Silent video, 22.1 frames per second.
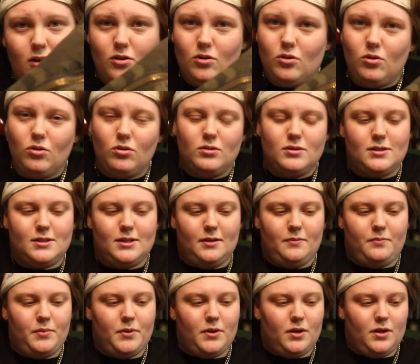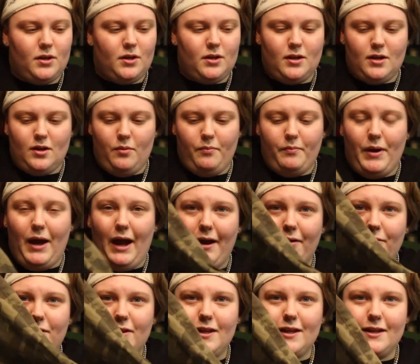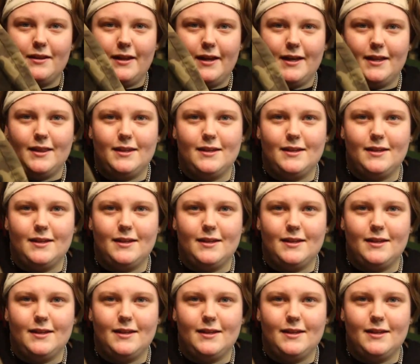gold zipper. But I really like